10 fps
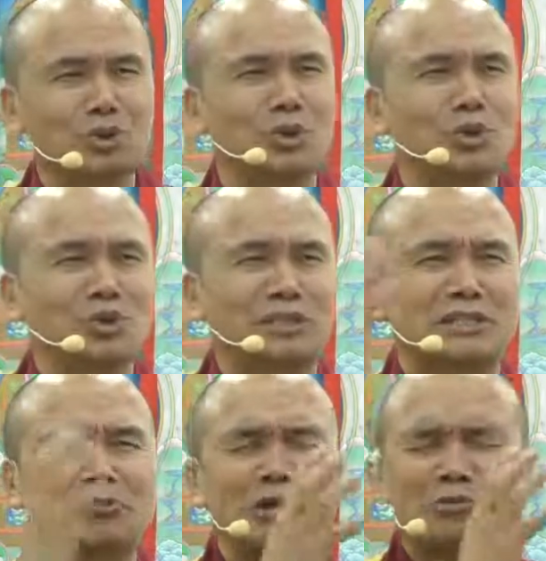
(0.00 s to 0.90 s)
Oh,
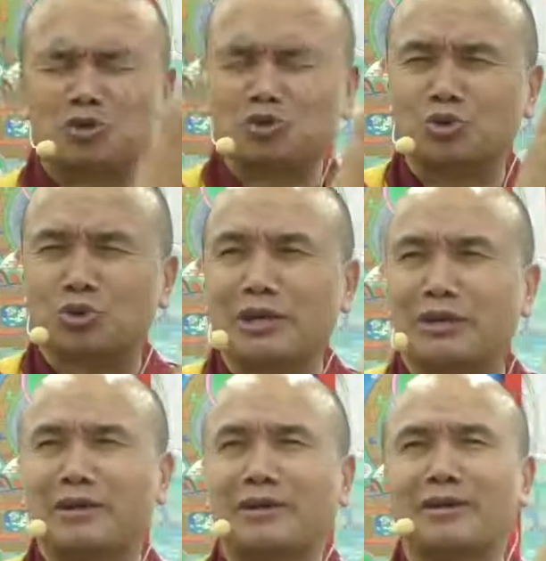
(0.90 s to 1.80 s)
this empowerment is so
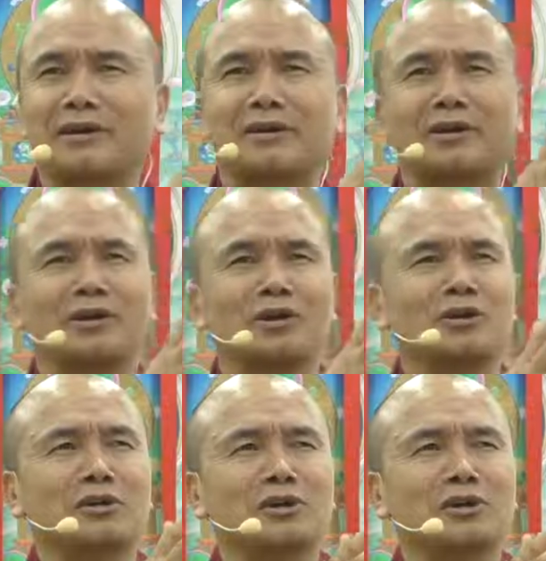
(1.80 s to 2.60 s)
rare.